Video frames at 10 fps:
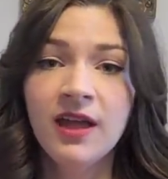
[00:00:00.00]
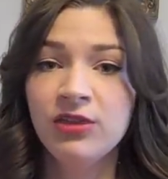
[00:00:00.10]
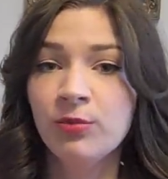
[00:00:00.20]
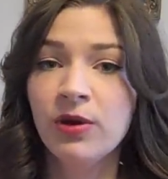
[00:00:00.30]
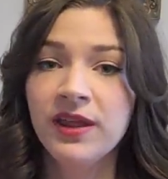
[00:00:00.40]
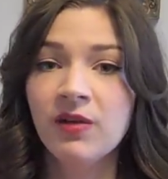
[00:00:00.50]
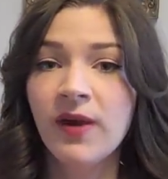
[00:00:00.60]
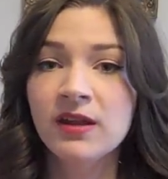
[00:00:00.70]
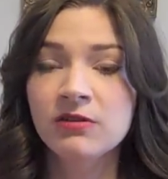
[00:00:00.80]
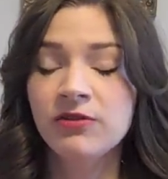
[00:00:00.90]
And you're putting a
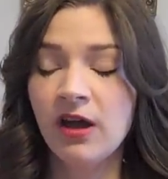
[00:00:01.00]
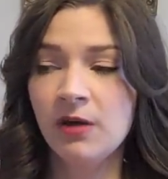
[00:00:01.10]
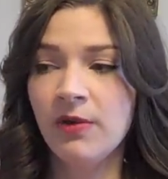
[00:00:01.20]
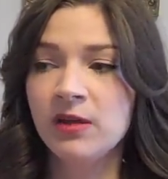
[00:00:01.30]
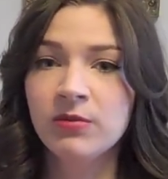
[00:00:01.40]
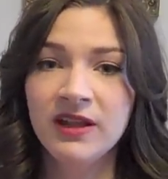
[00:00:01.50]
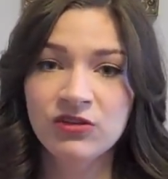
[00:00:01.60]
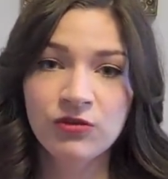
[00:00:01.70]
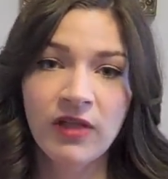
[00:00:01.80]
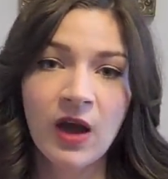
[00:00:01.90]
lot of
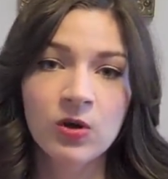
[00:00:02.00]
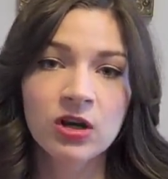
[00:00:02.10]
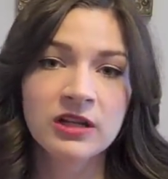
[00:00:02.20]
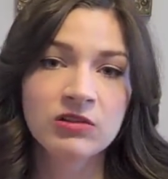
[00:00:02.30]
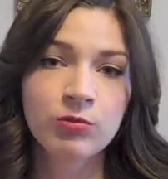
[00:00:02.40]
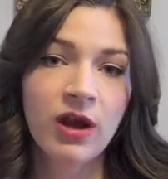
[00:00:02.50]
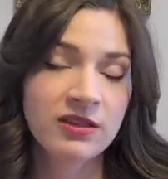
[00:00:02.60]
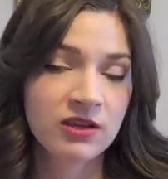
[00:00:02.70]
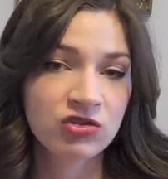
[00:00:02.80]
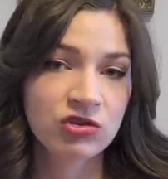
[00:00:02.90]
unbleached flour and
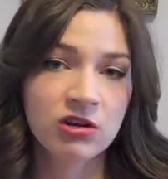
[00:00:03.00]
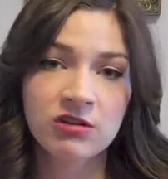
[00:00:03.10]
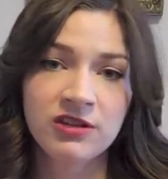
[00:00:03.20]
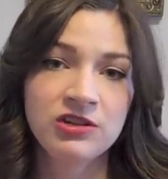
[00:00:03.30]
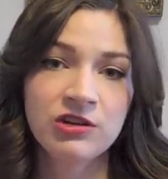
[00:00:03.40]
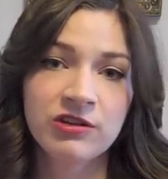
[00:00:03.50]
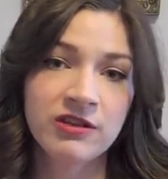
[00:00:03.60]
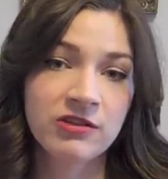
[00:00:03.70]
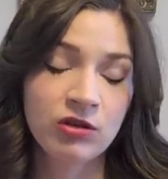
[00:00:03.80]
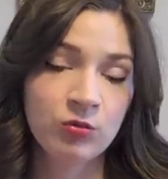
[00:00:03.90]
processed sugars into your
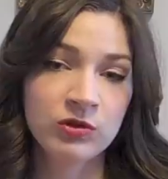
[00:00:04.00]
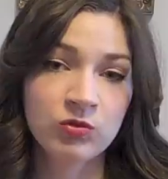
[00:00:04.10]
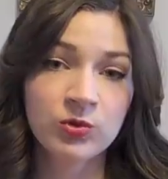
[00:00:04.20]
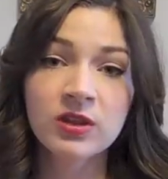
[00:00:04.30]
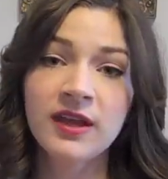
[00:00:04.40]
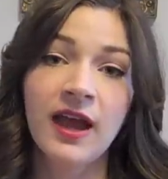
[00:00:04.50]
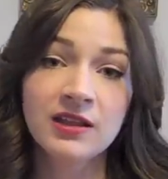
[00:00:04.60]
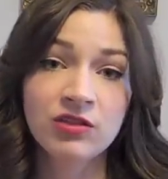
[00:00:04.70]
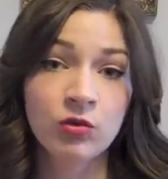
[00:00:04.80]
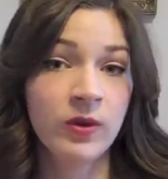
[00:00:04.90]
system, which really
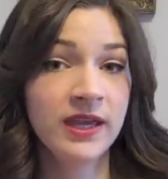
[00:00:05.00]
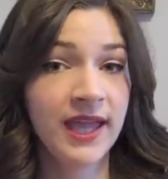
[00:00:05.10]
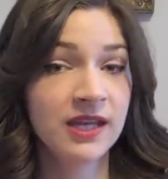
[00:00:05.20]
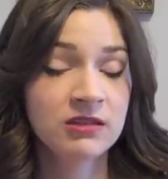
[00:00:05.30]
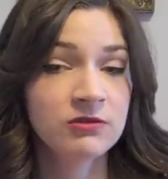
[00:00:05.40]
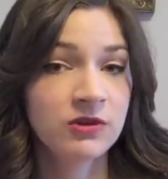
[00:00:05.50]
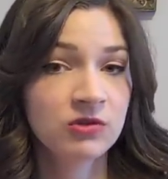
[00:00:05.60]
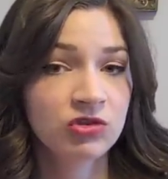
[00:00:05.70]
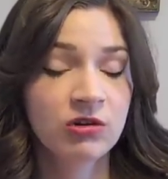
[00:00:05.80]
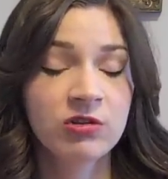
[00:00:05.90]
adds to weight gain in the future.